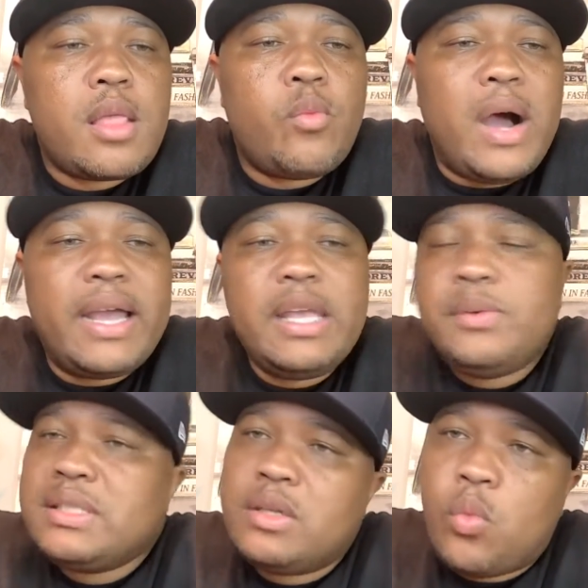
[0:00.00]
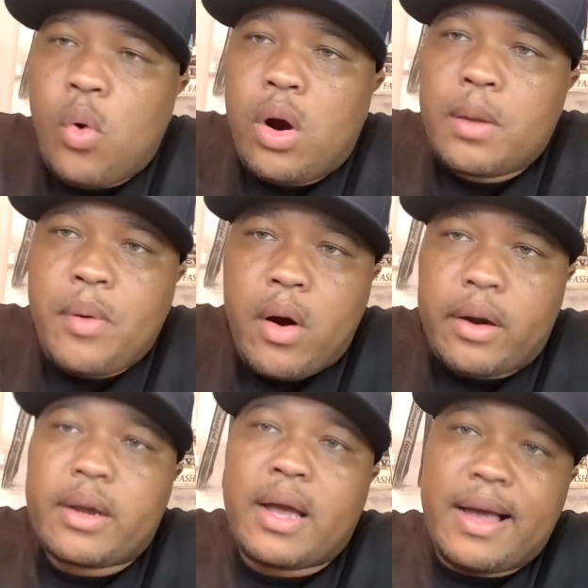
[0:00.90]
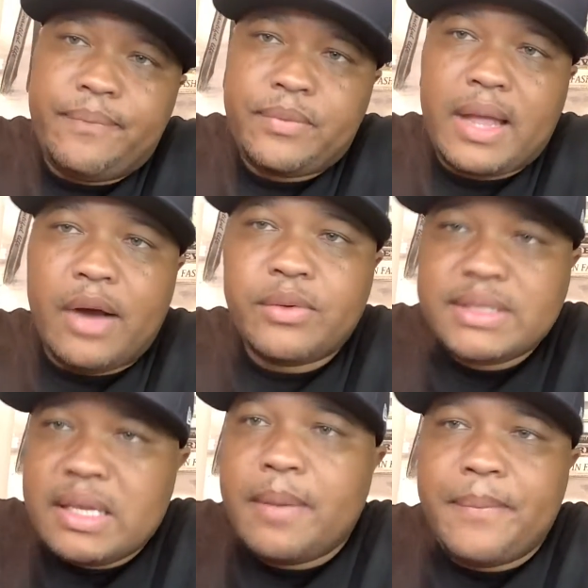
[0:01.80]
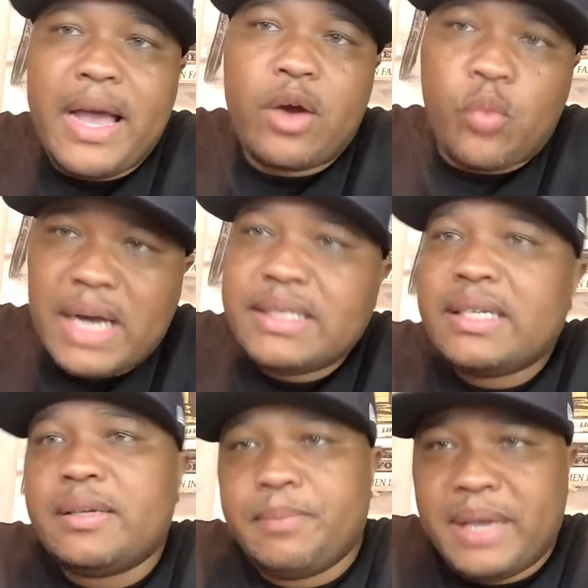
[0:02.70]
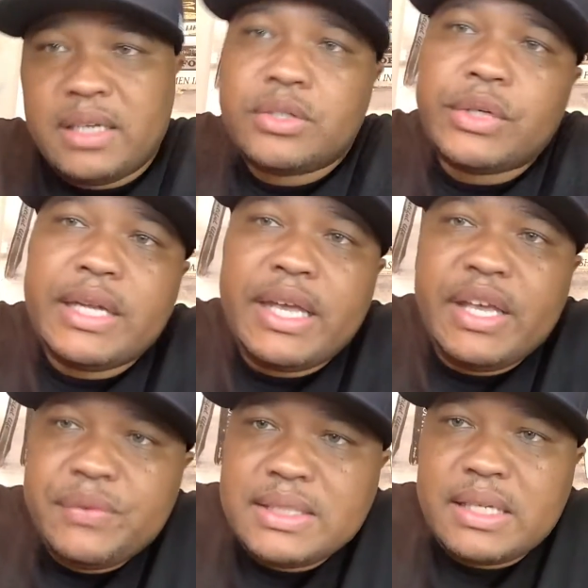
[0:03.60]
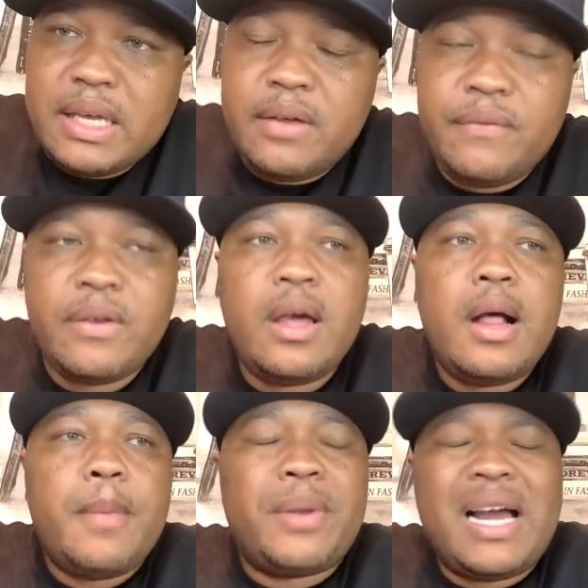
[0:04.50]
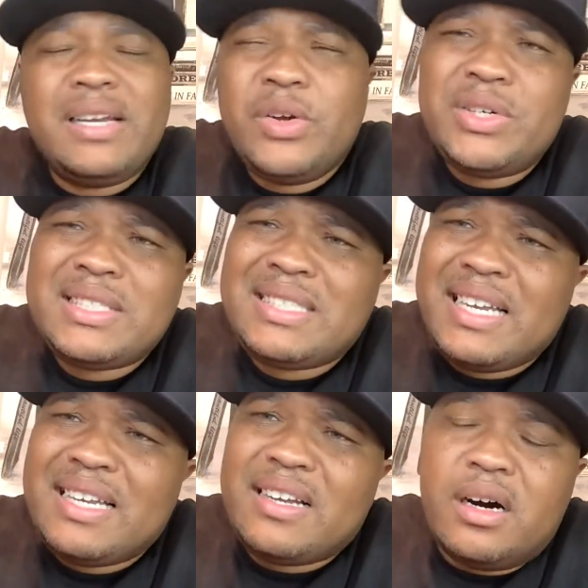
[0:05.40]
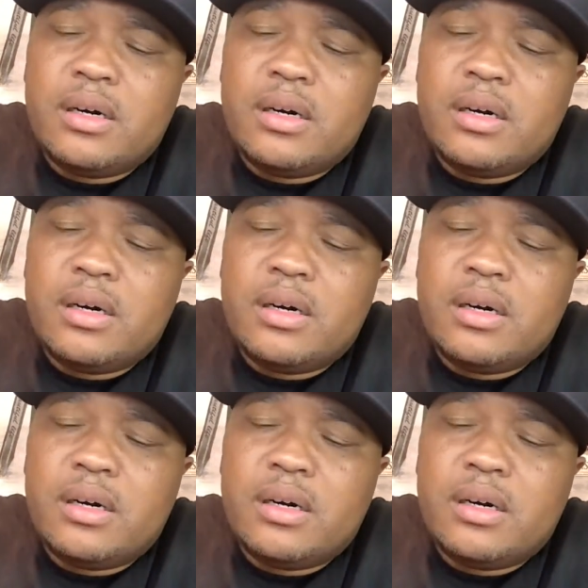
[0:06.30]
while he was in the water park, I was sitting back watching him, making sure that he was safe. But I noticed that